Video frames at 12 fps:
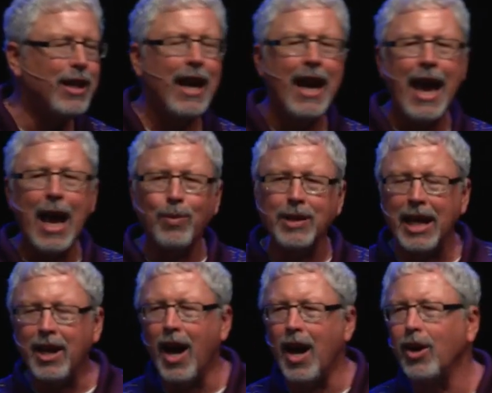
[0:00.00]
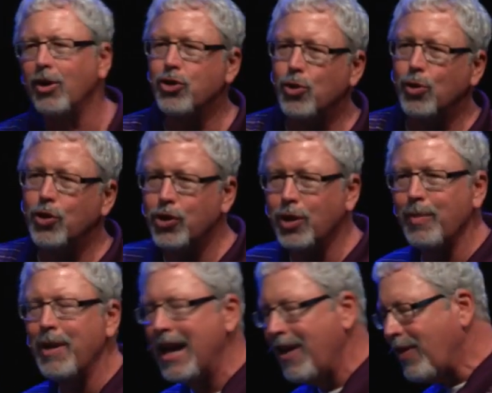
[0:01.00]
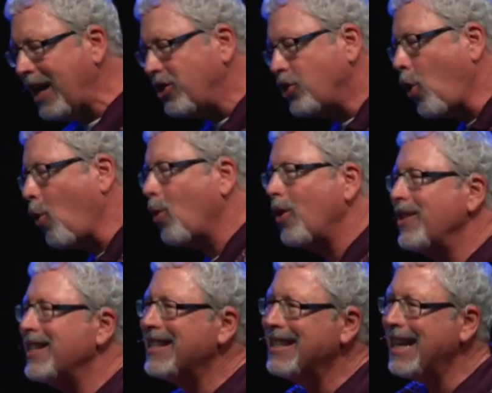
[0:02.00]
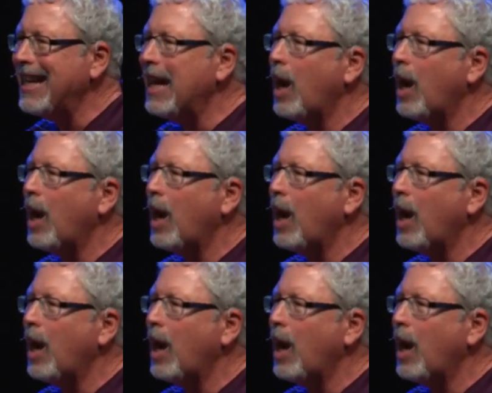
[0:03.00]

it. And when they conquered Jerusalem, they tore the city